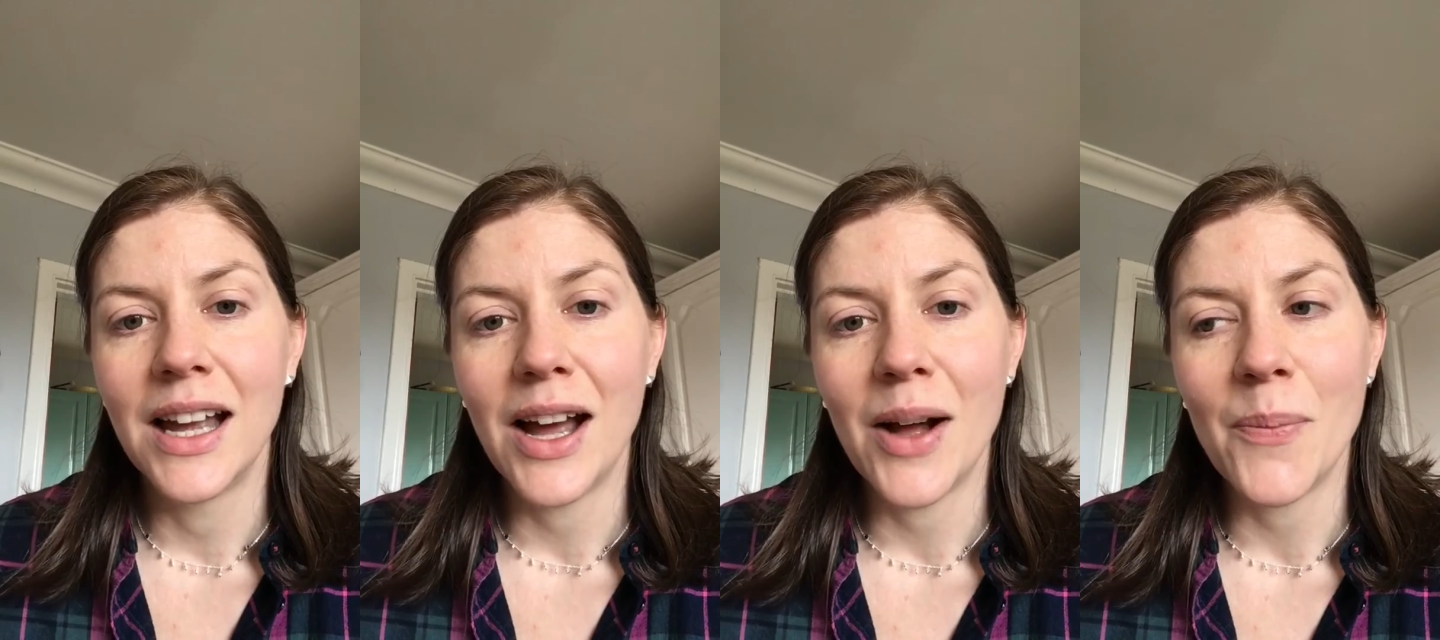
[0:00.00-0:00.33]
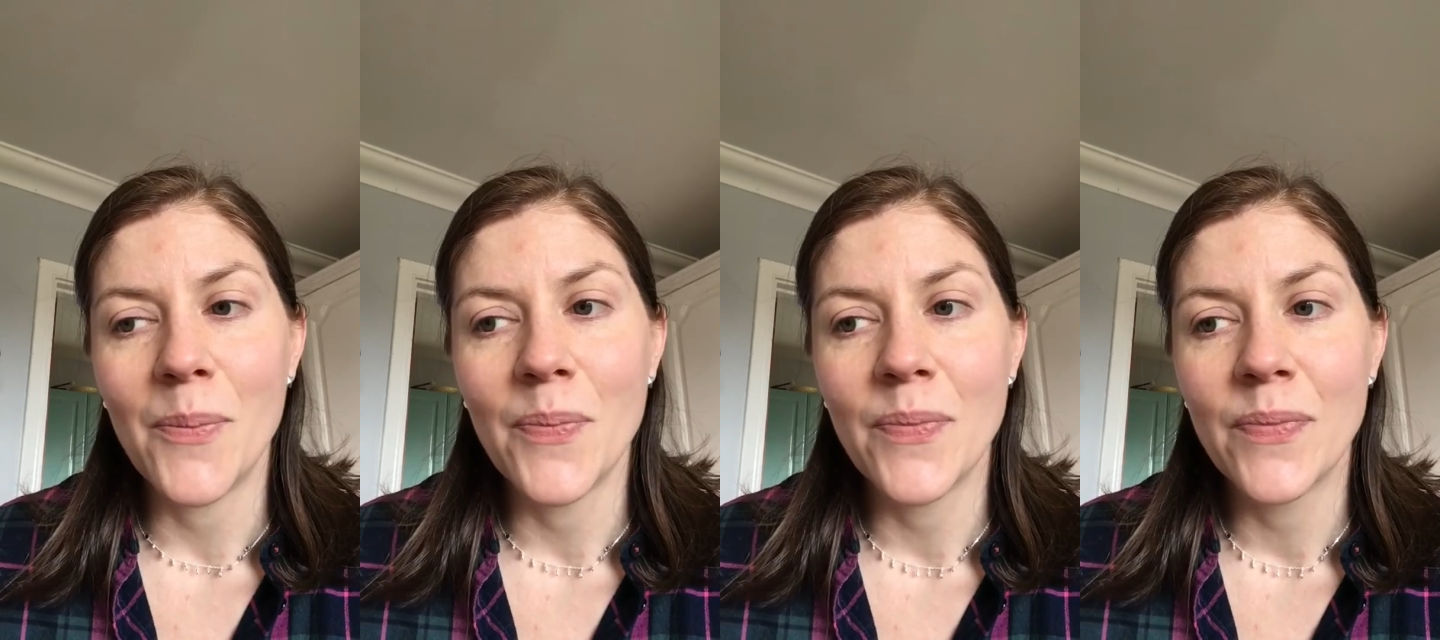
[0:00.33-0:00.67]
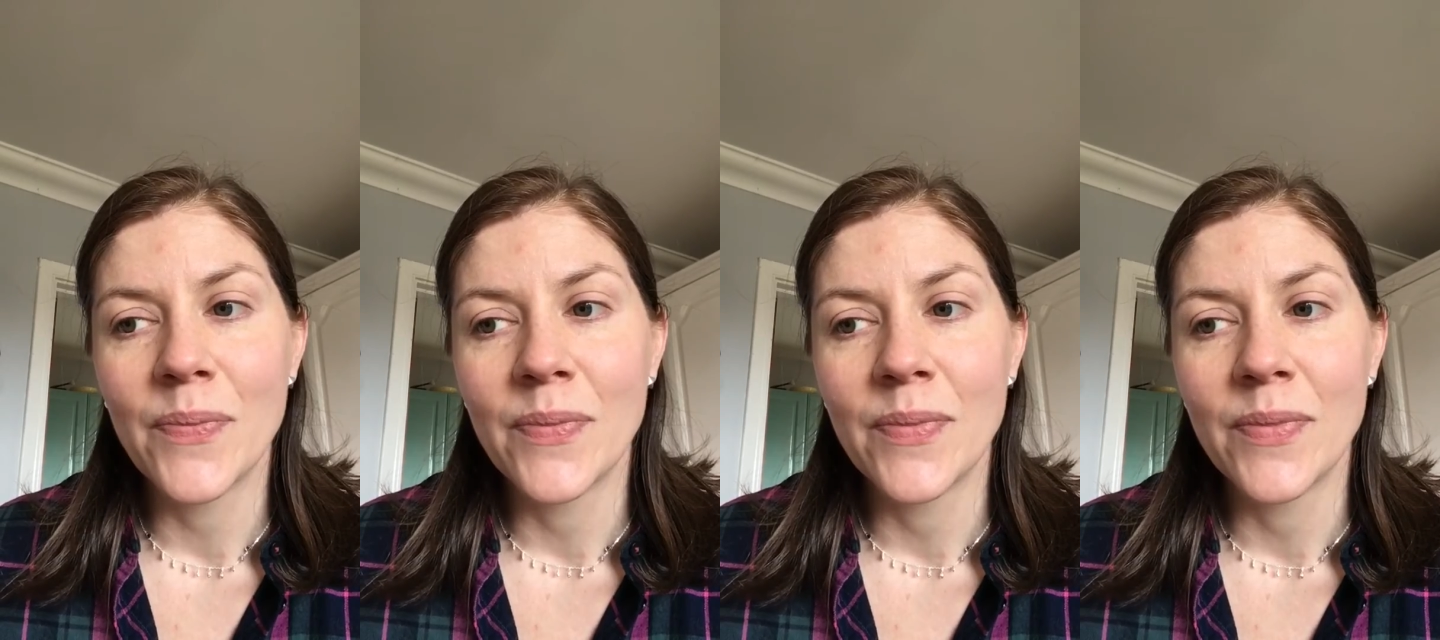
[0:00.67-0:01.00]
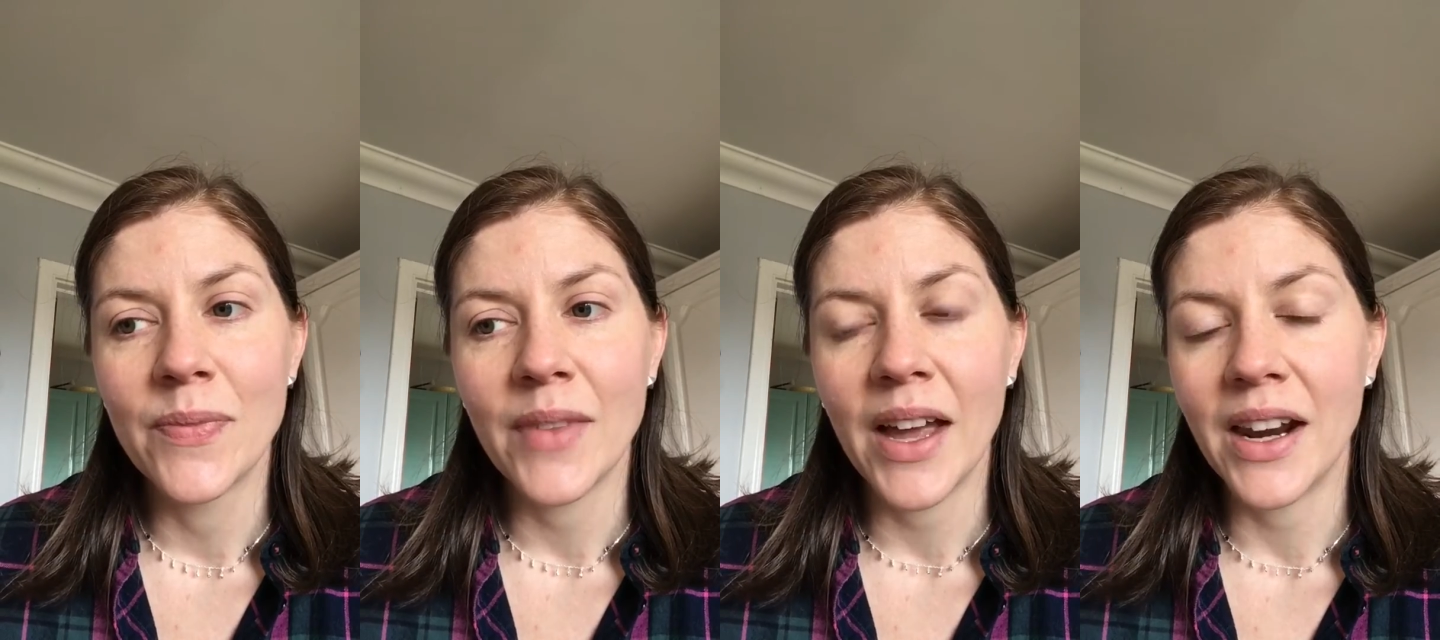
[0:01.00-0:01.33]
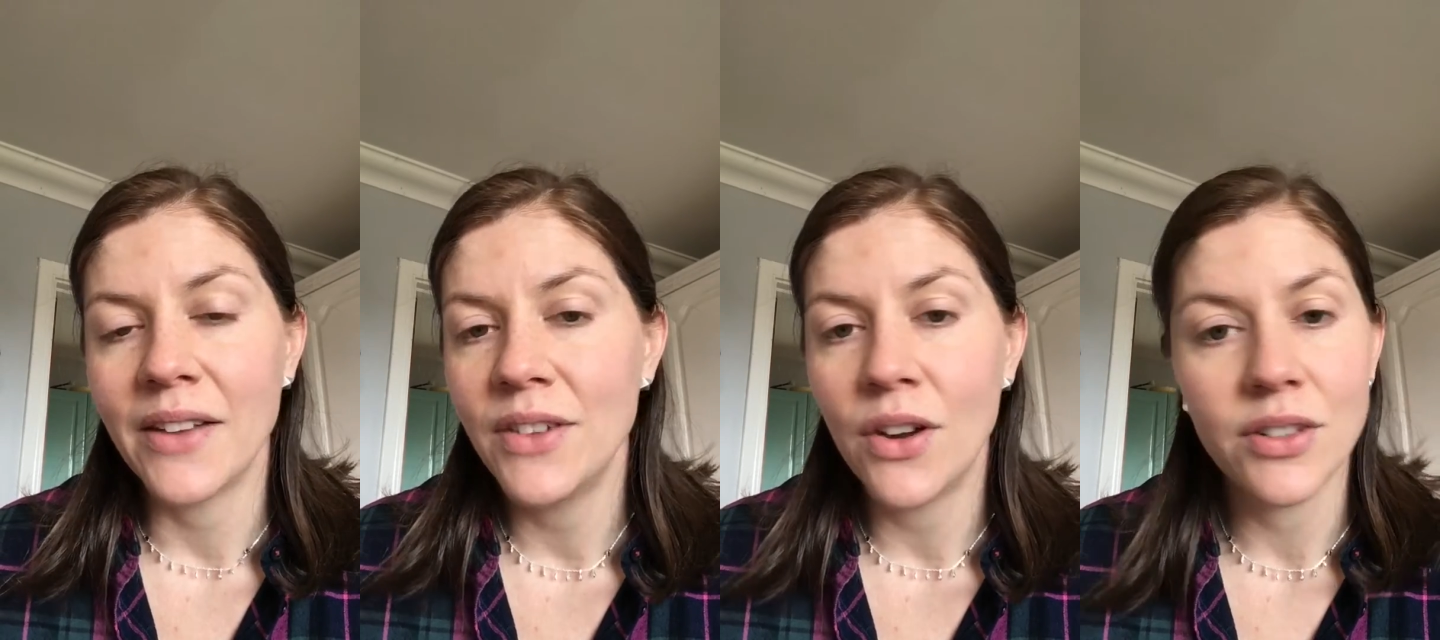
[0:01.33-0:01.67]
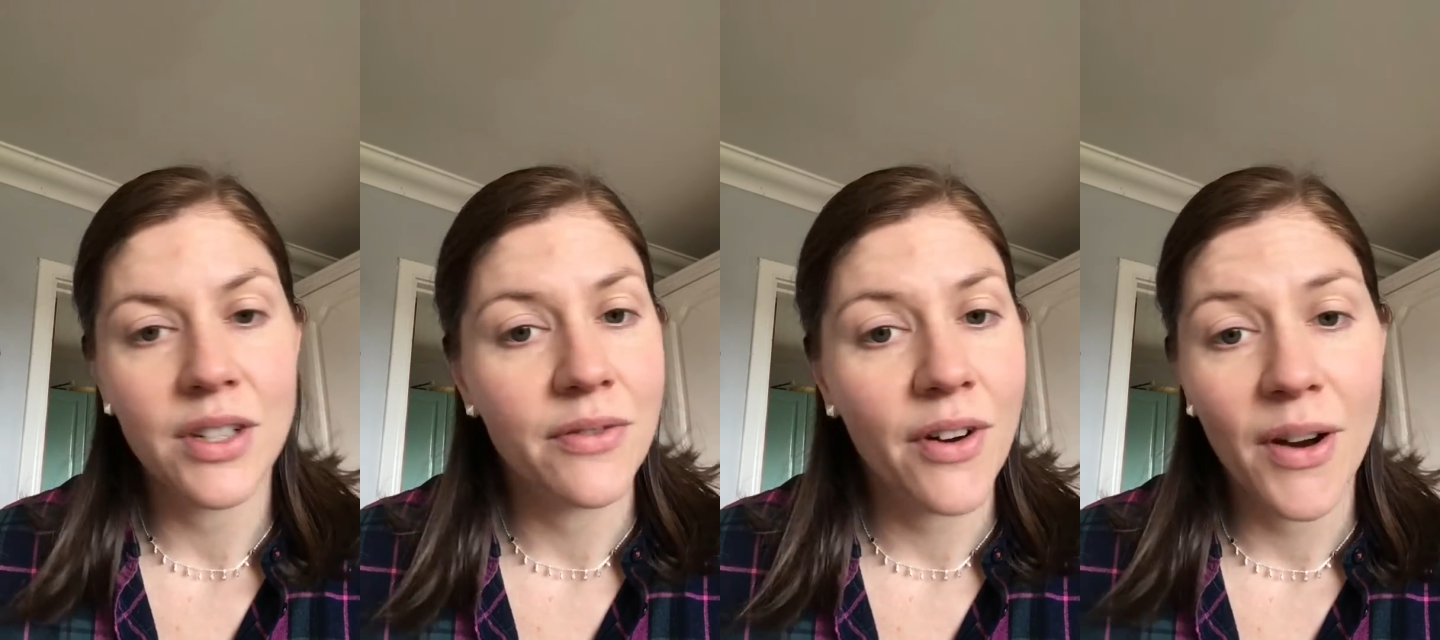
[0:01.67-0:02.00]
And I've not
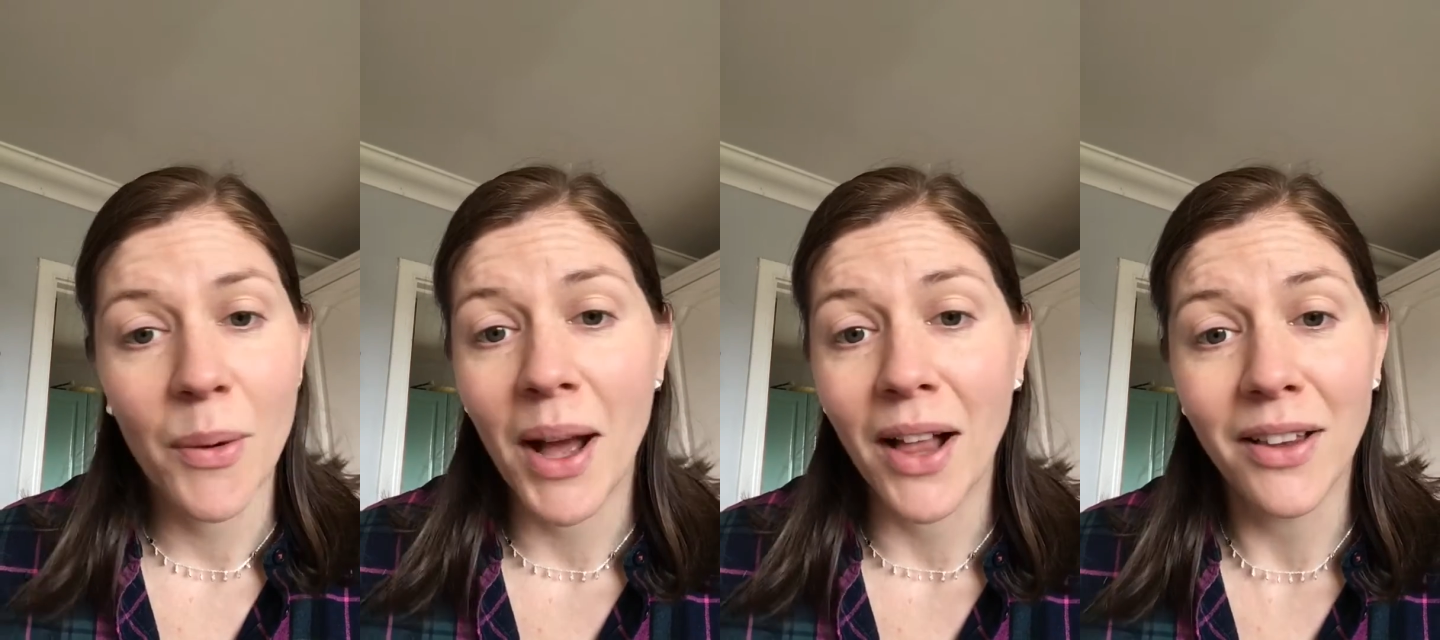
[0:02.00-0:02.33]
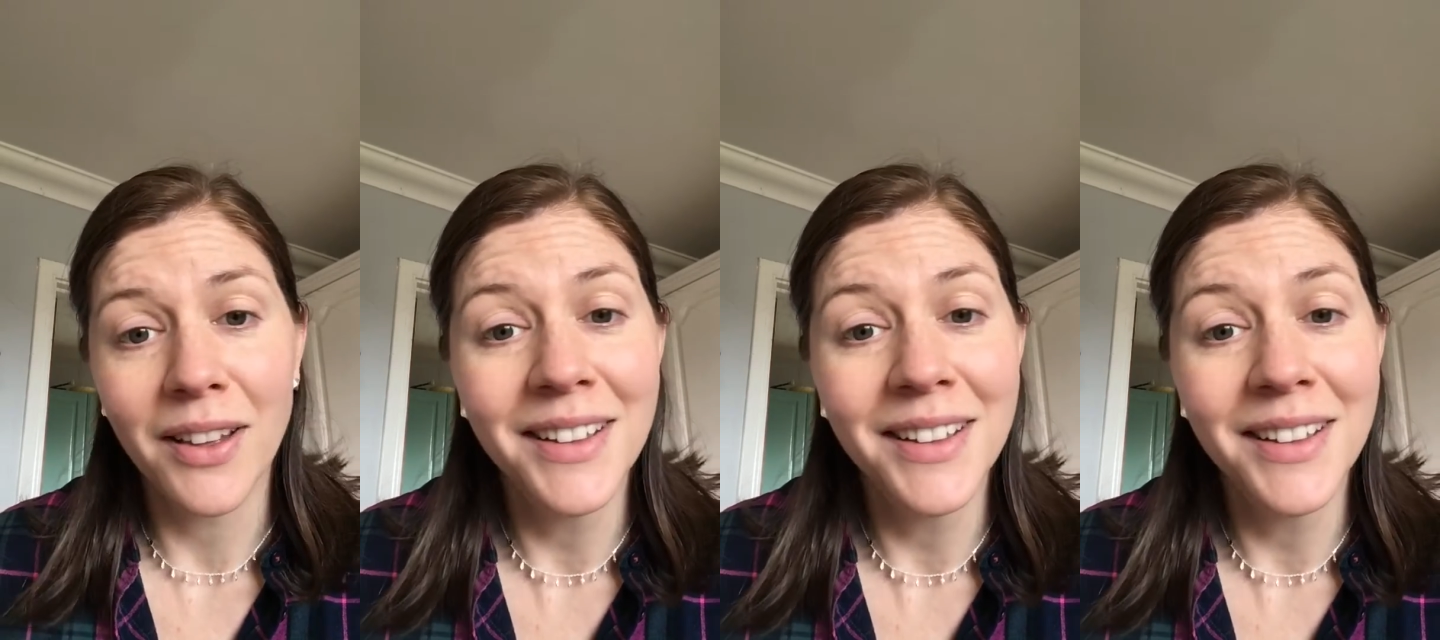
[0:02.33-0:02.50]
done very well.